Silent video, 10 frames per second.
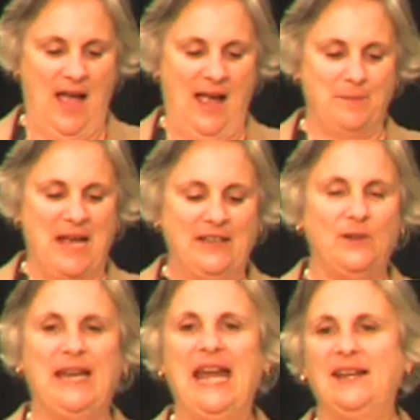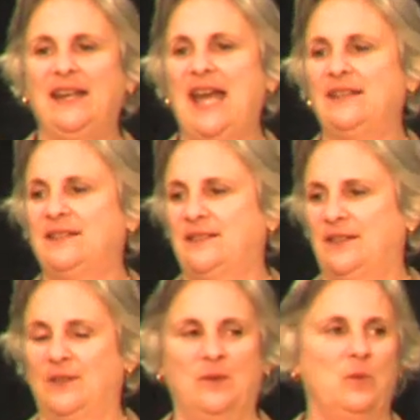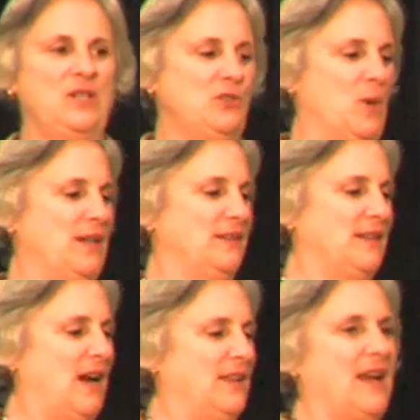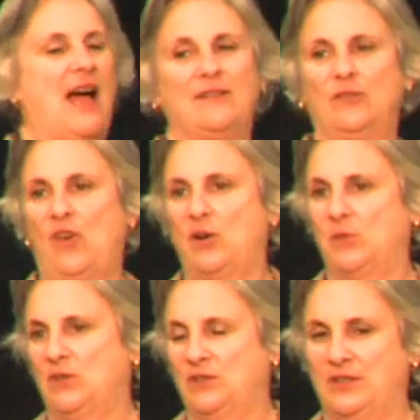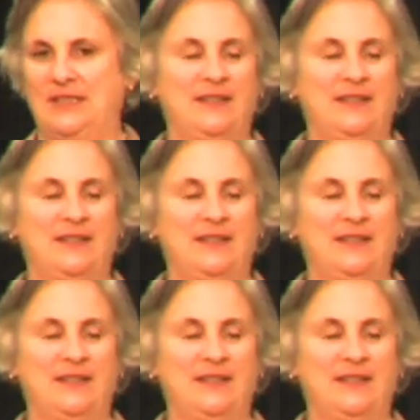I bet you can't guess which ones are the cotton farmers.